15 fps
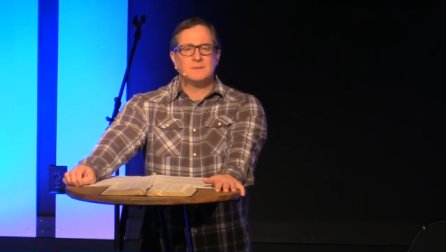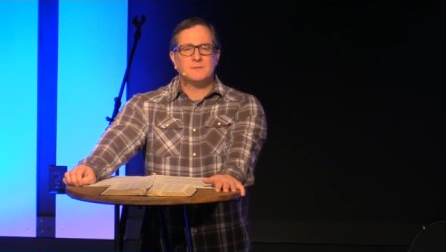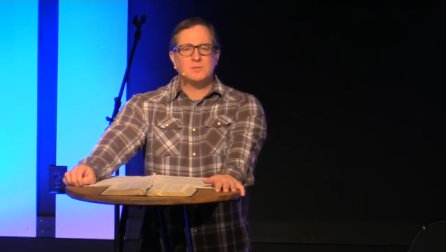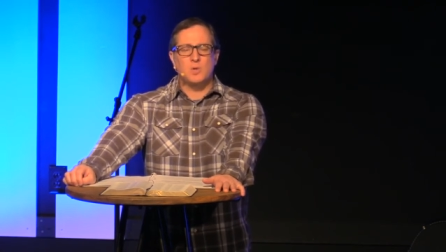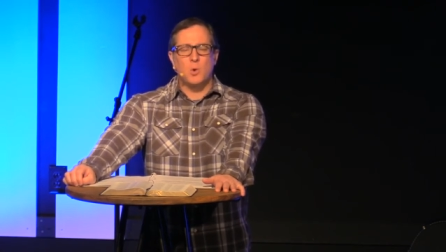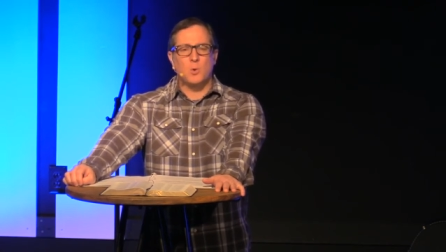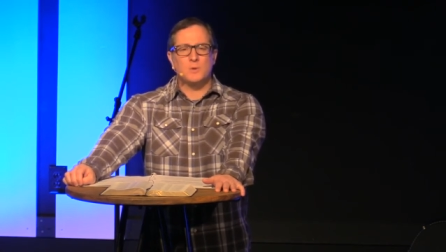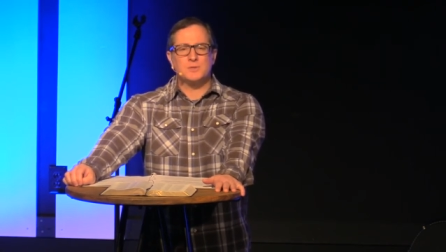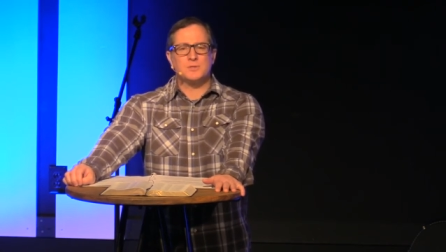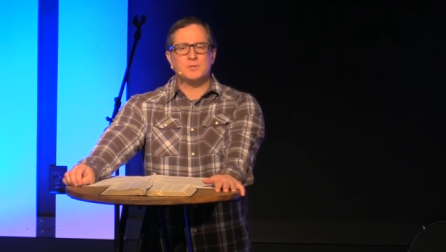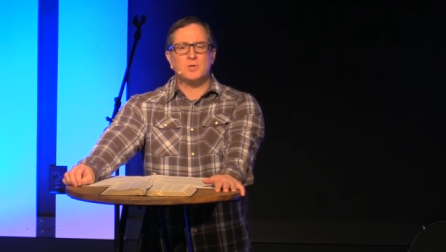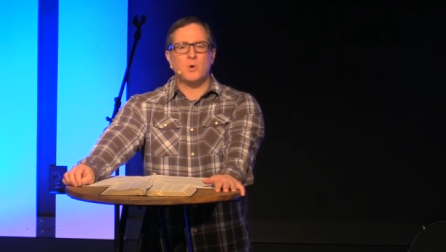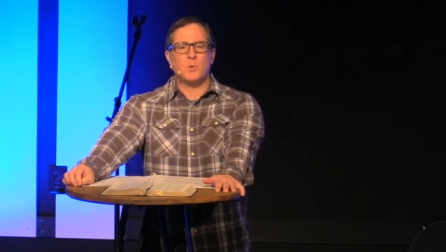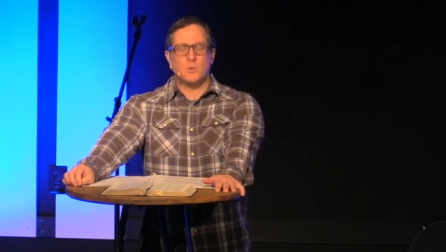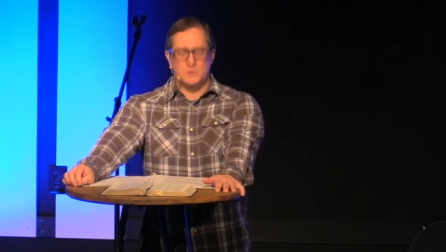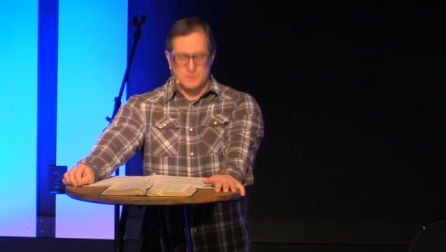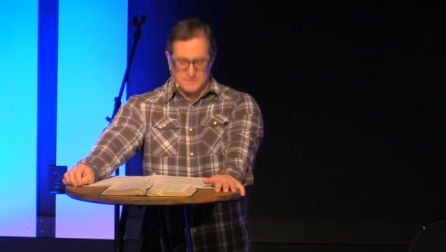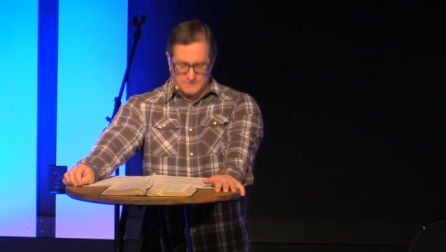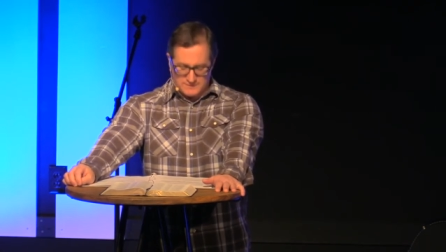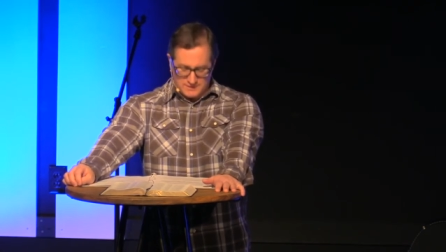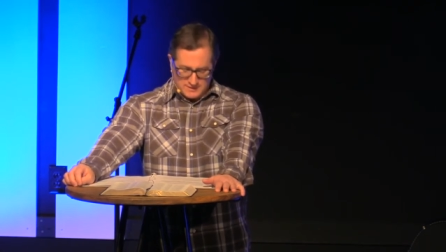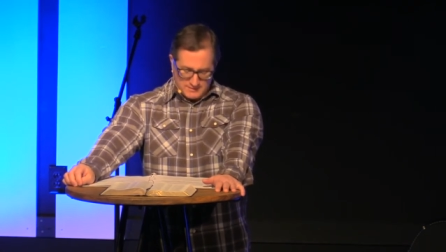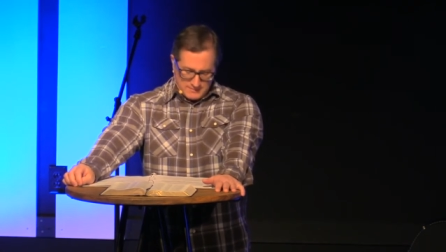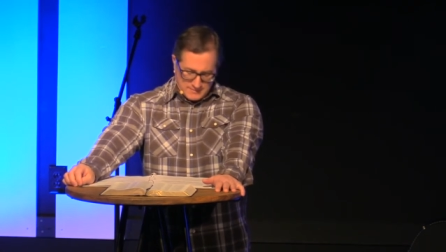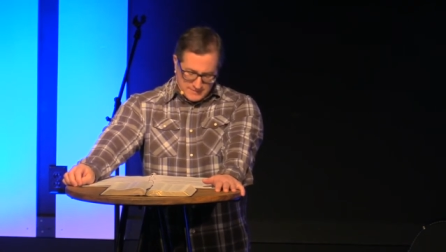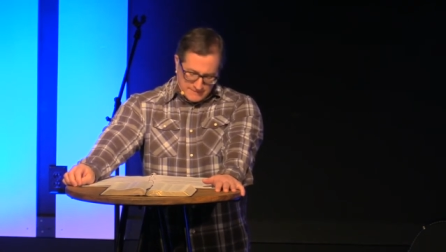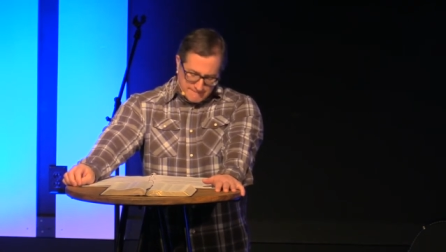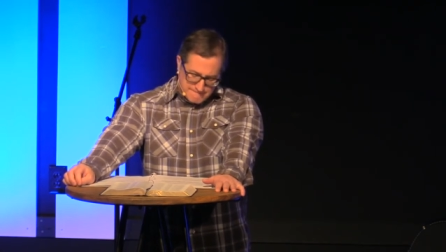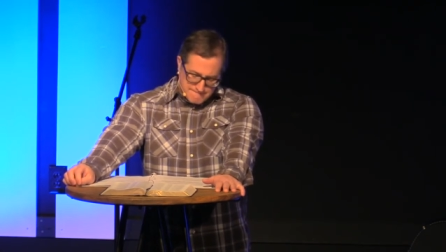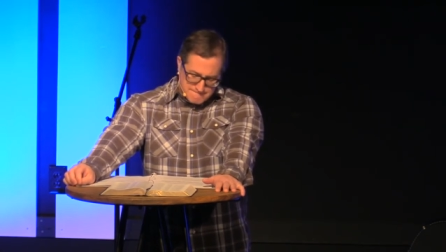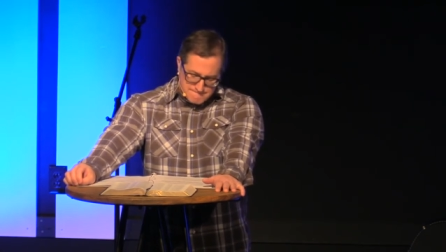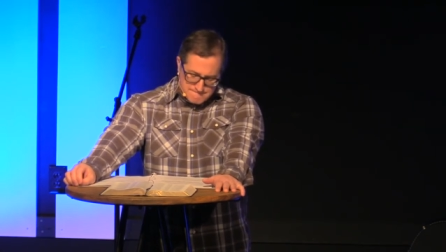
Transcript: Scores and scores of them.